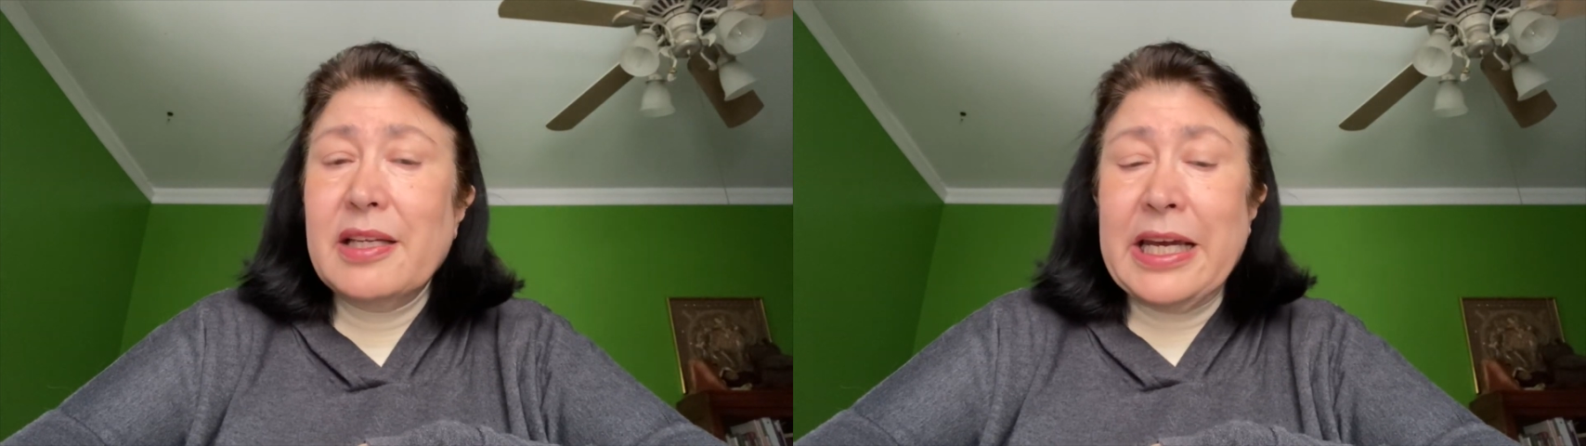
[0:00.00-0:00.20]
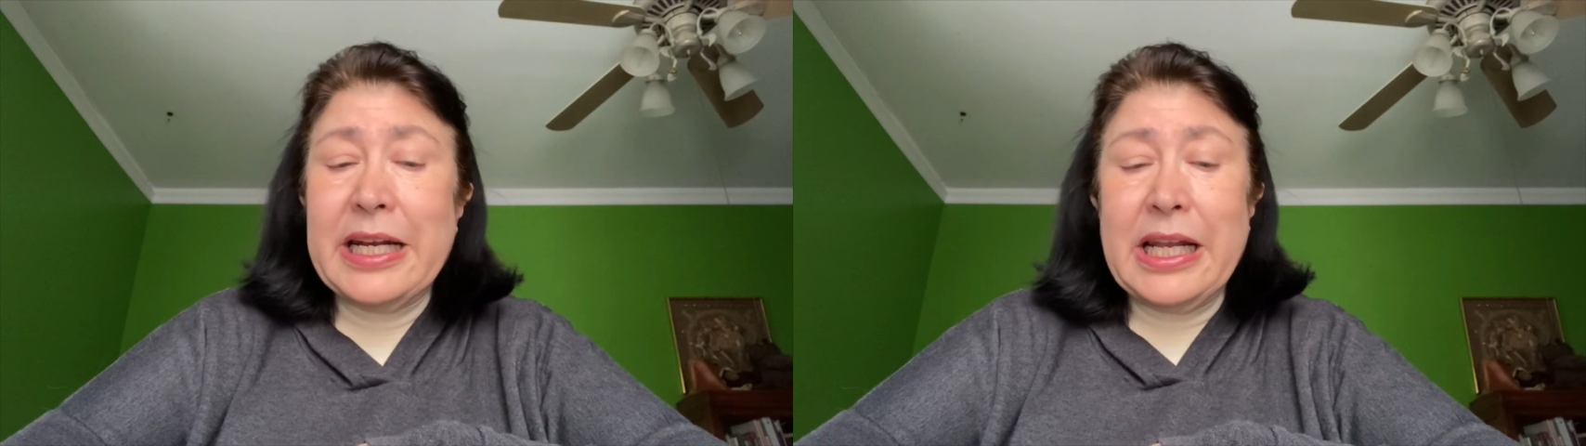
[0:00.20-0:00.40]

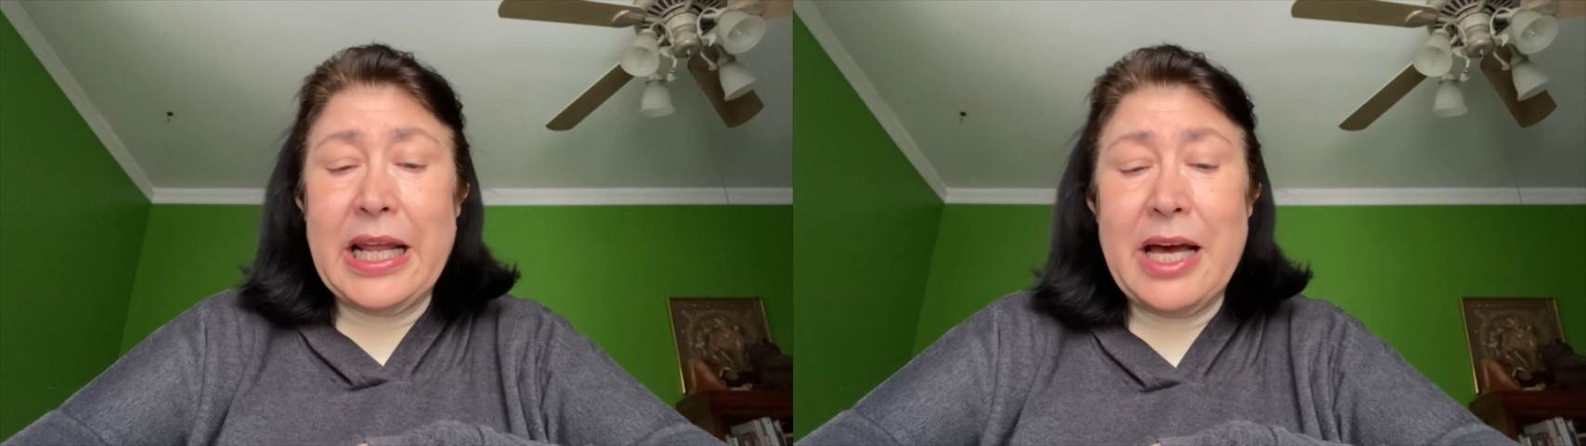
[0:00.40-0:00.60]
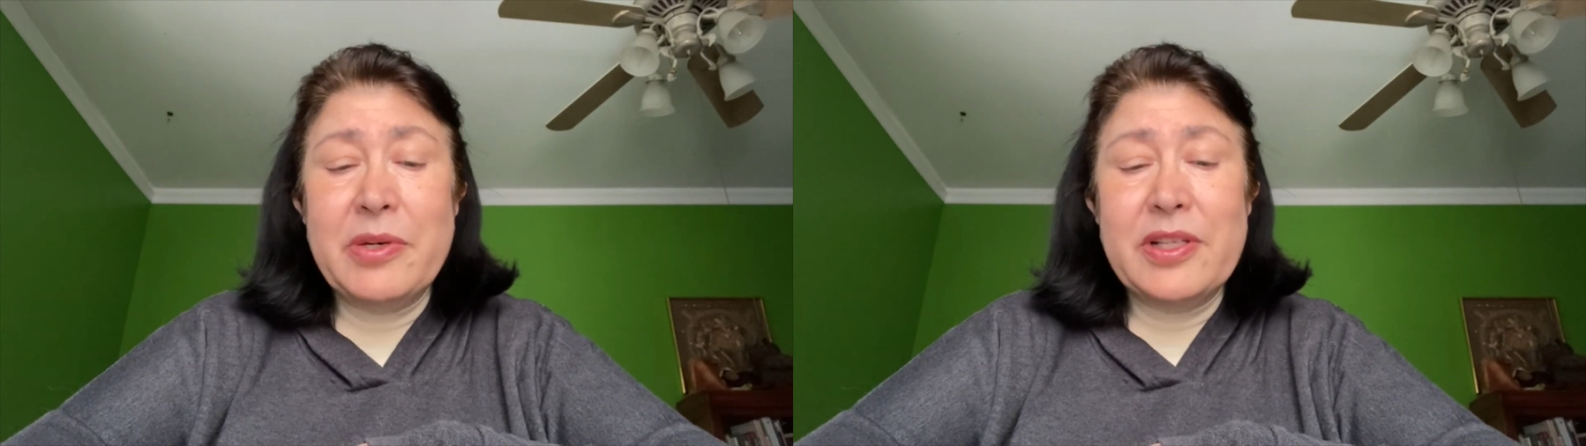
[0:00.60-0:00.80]
can
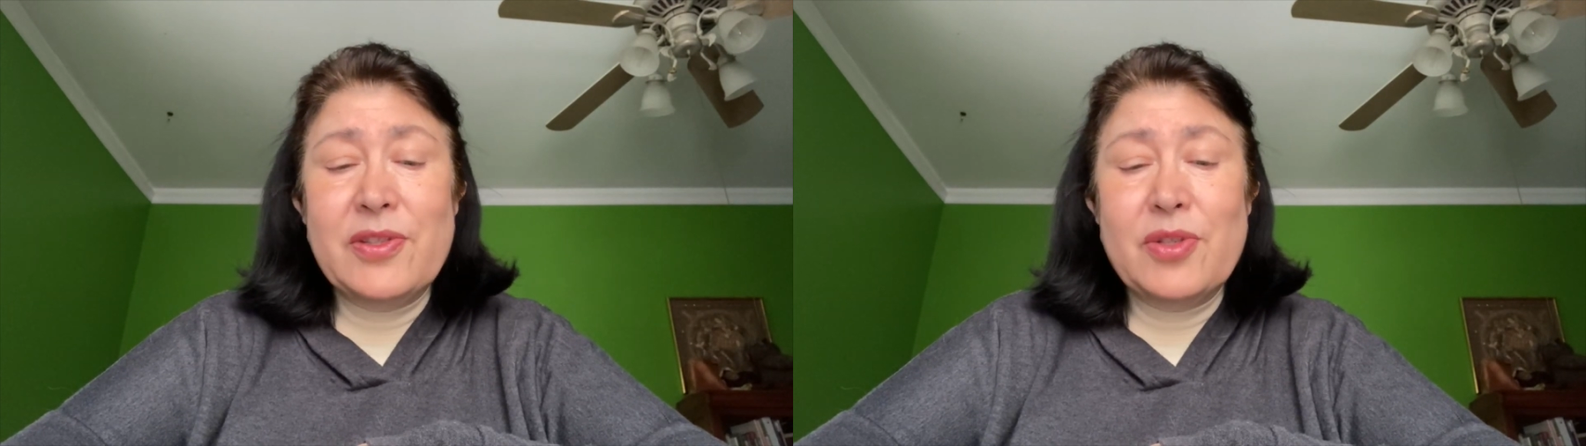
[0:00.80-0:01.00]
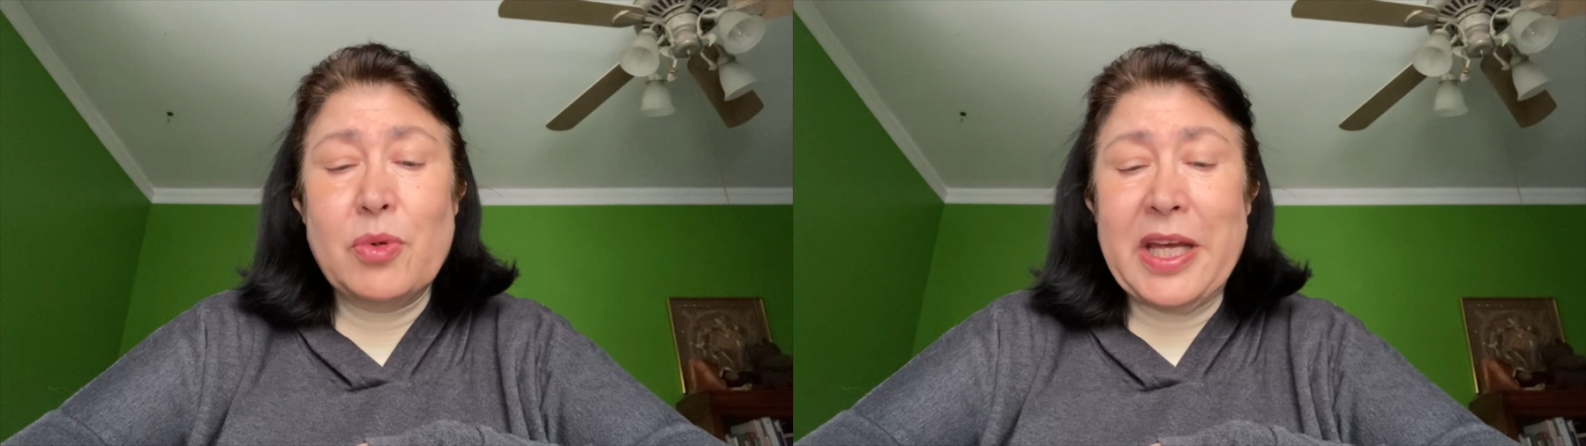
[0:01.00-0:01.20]
allow us
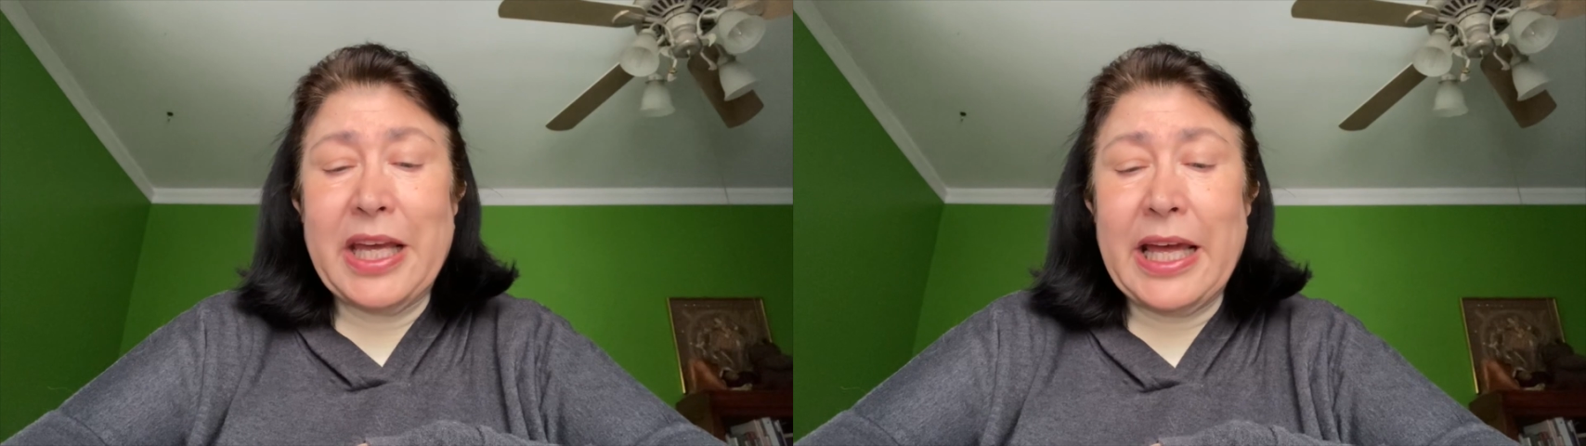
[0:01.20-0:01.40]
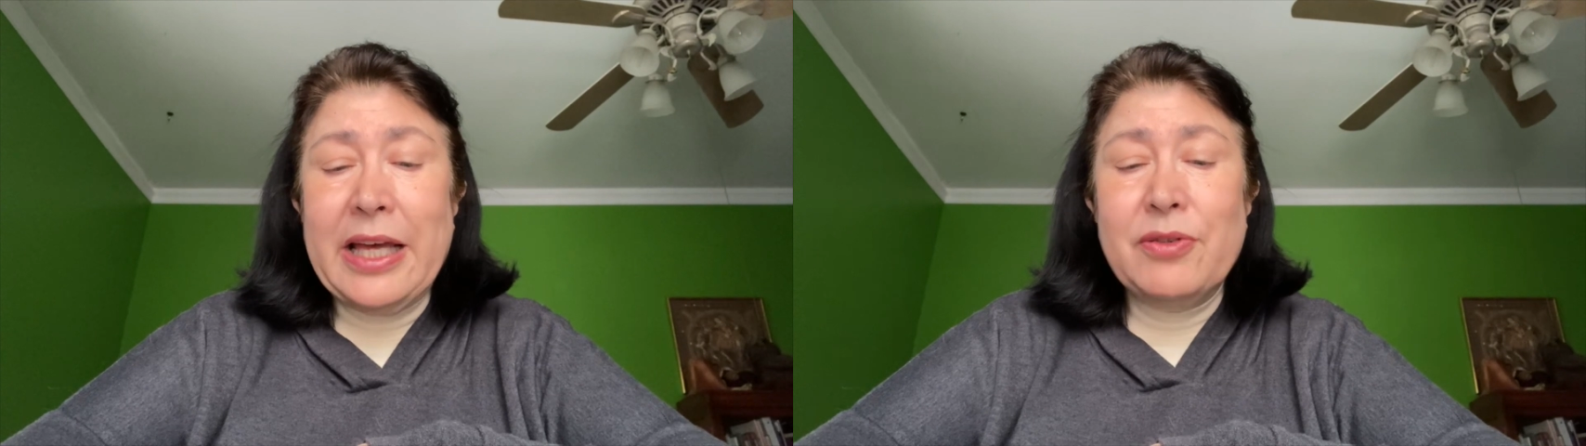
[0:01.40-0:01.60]
to
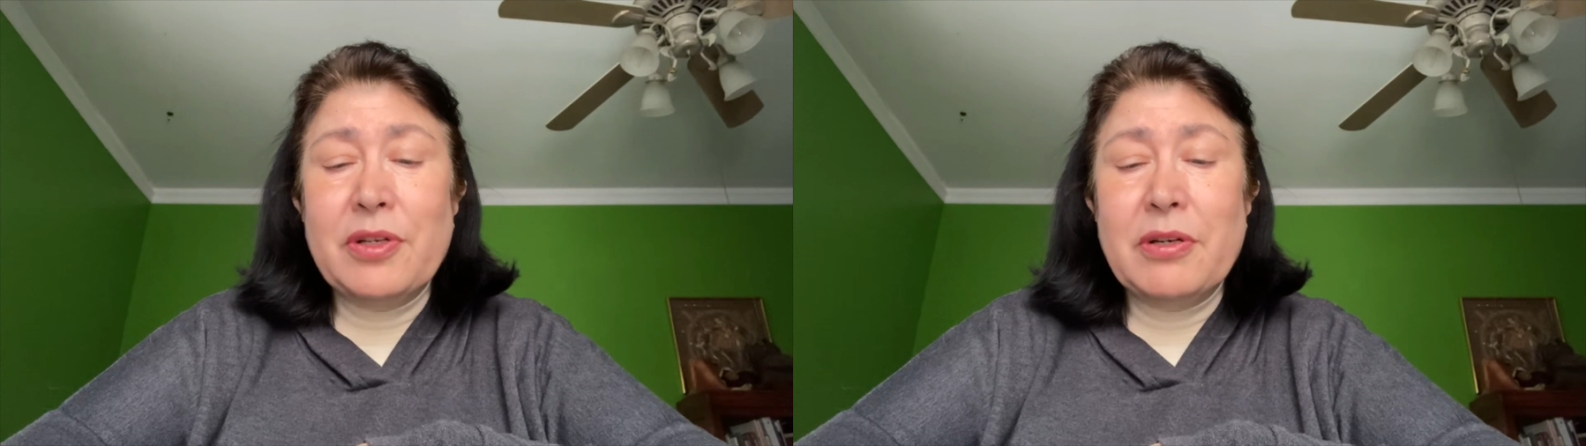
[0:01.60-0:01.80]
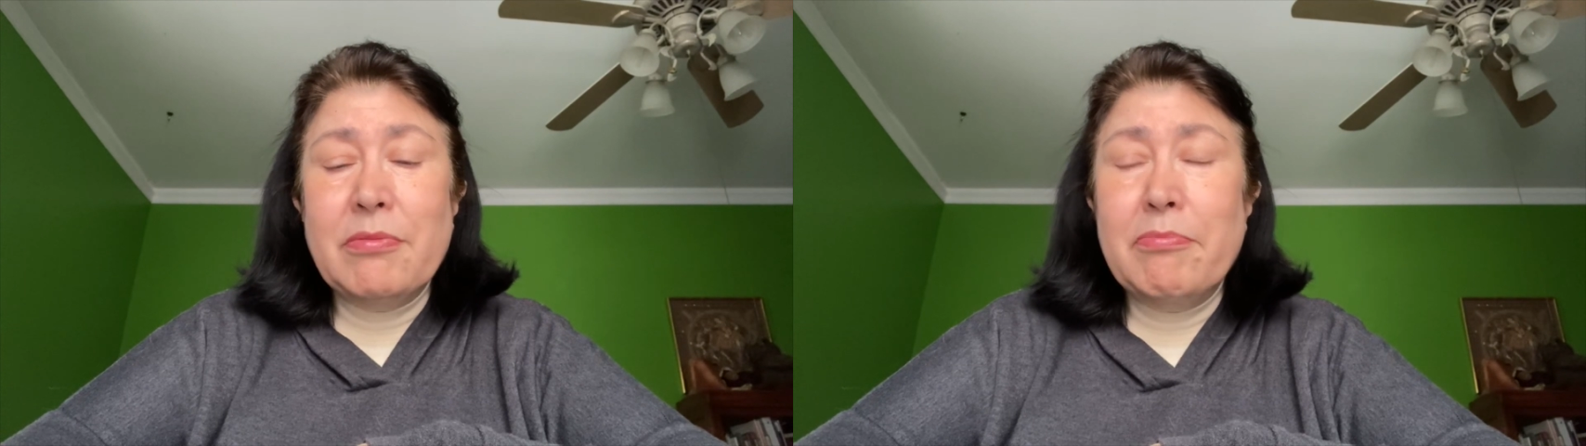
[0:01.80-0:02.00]

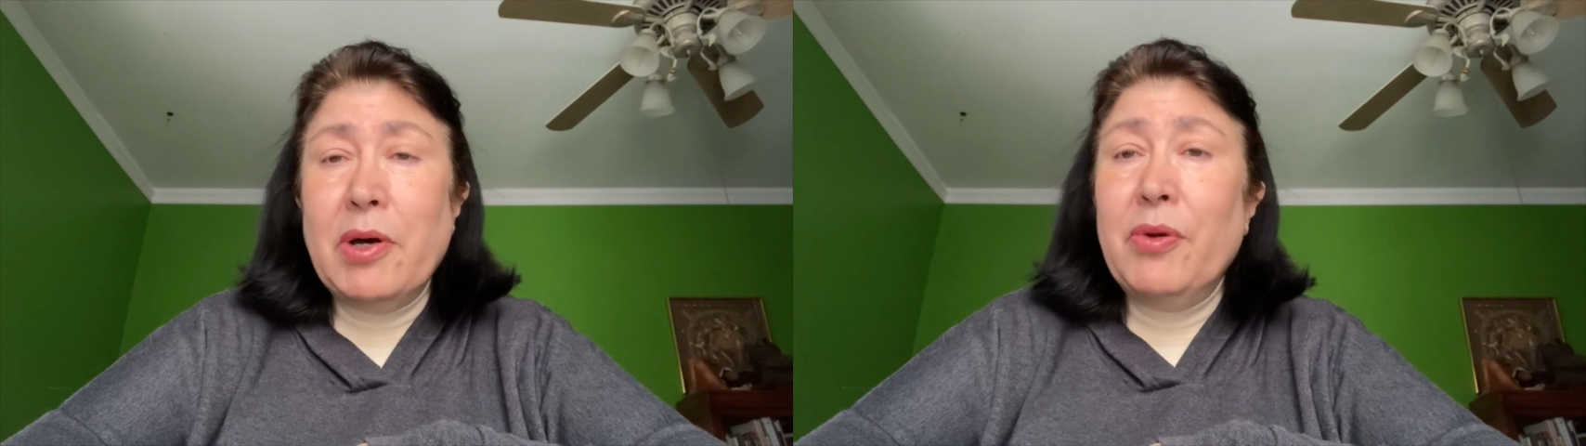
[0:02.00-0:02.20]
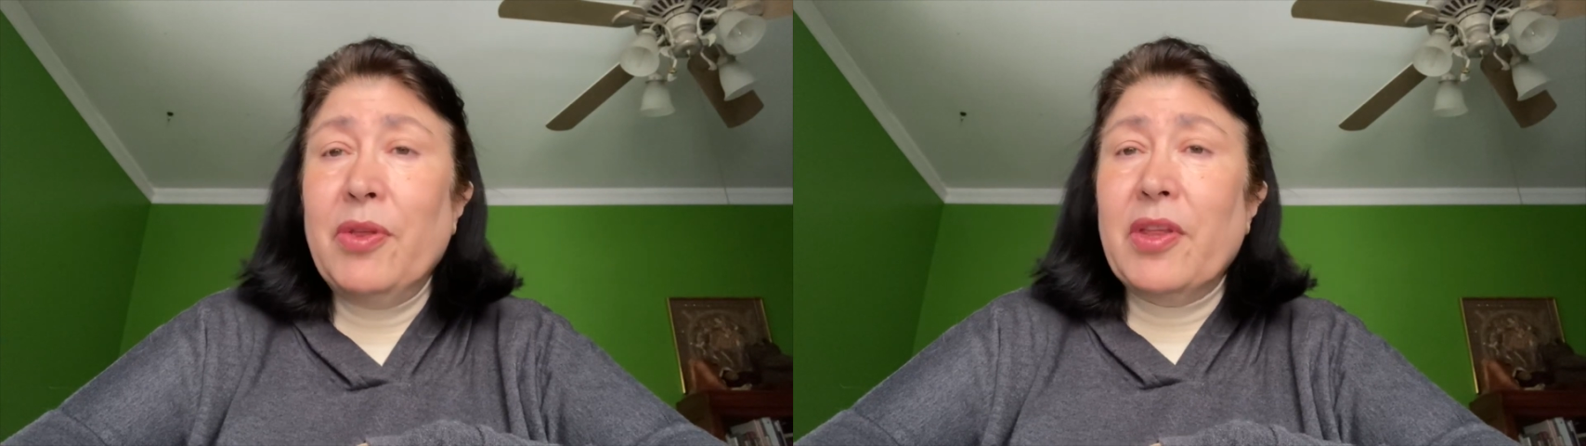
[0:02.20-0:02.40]
encounter
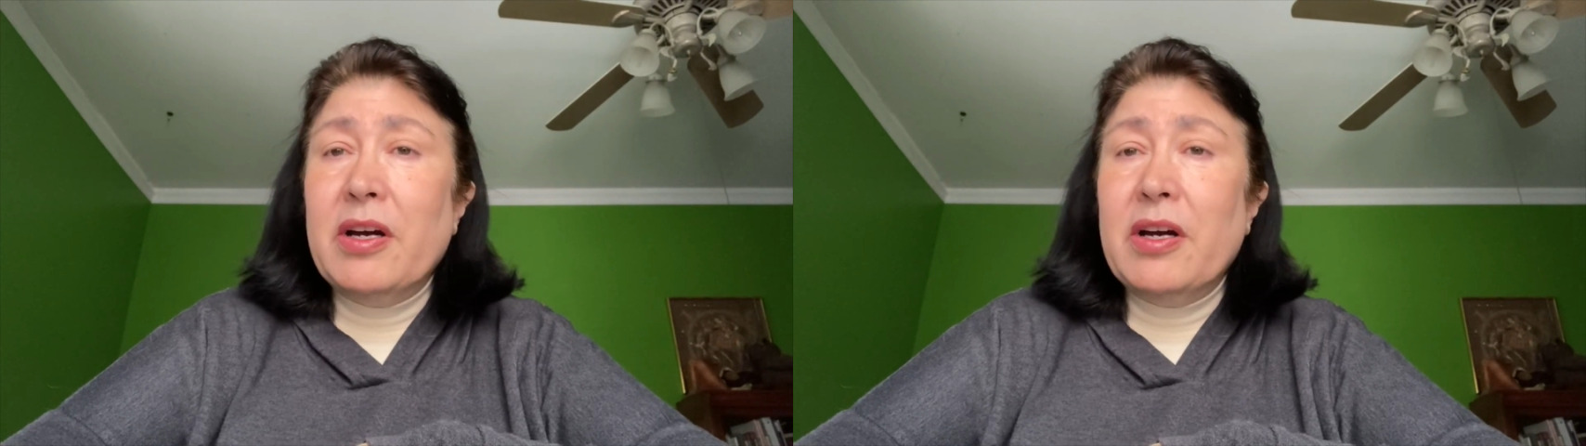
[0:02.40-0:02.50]
both